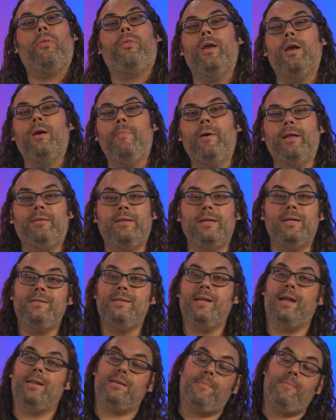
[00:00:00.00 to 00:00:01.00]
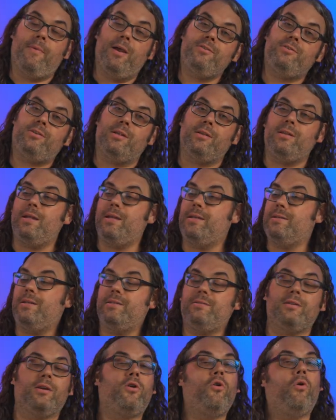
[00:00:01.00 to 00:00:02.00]
thing about this, as I mentioned, is
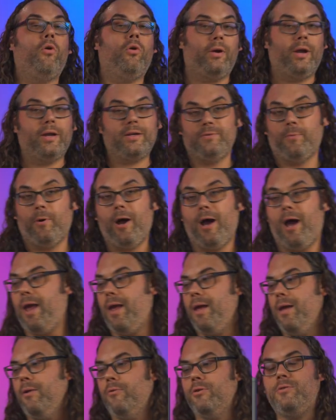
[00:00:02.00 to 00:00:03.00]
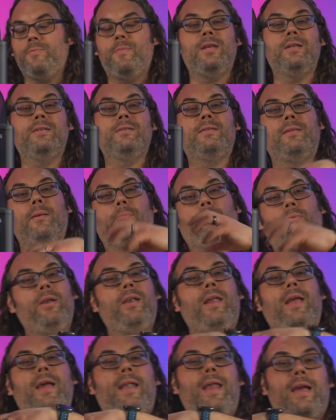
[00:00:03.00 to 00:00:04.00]
it's a Core X Y, which means the
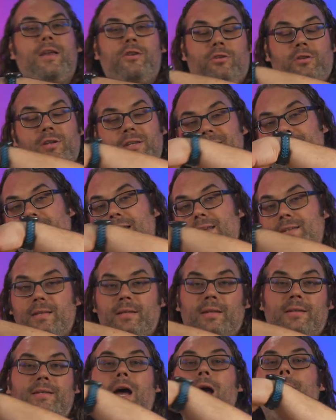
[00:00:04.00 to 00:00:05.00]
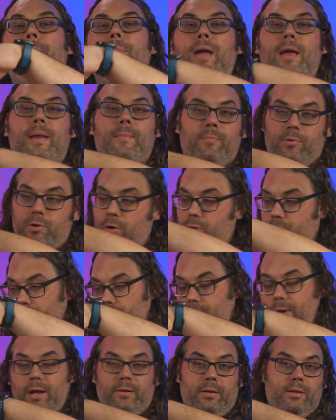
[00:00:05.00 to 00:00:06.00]
print head actually stays in the top and goes
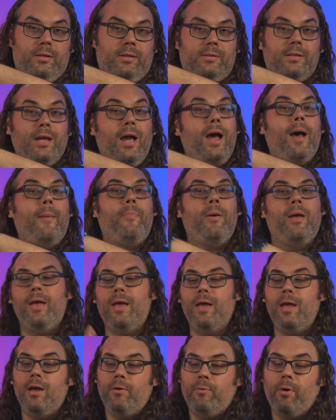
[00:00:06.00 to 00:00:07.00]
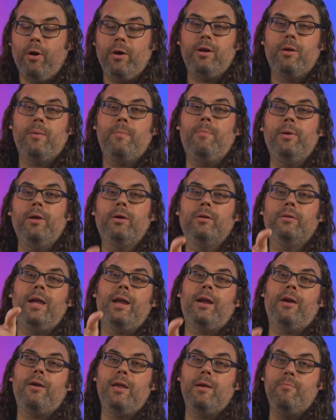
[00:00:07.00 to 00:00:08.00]
around at the top while your build
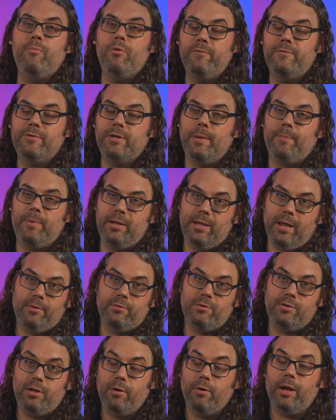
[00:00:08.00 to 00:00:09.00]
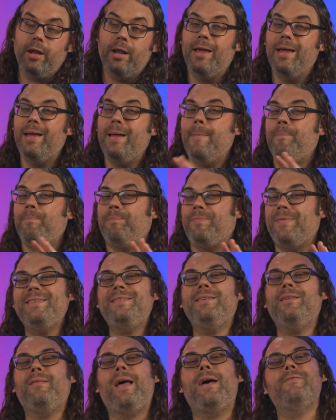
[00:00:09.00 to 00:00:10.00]
area moves up and down to it. This
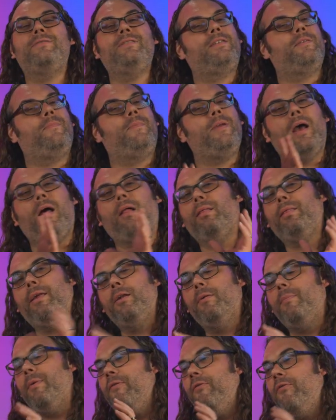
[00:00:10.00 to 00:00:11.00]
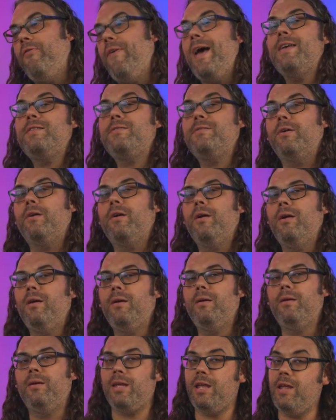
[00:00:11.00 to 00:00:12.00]
allows it to be a little bit faster,
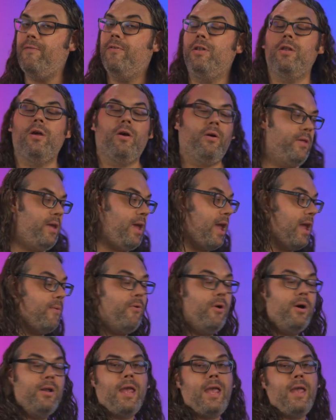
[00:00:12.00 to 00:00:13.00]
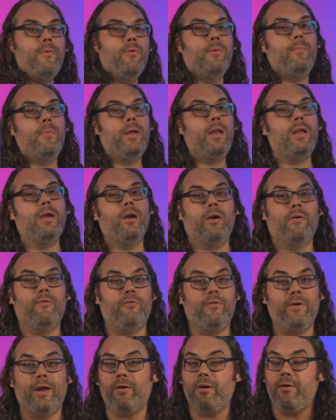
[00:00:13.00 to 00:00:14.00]
even though the A one to A one Mini are
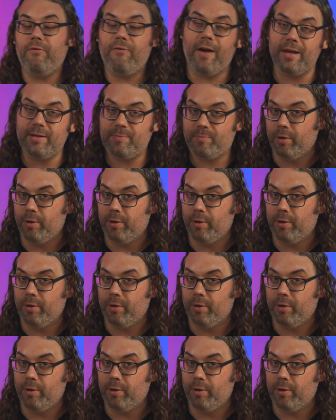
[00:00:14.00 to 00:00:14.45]
very fast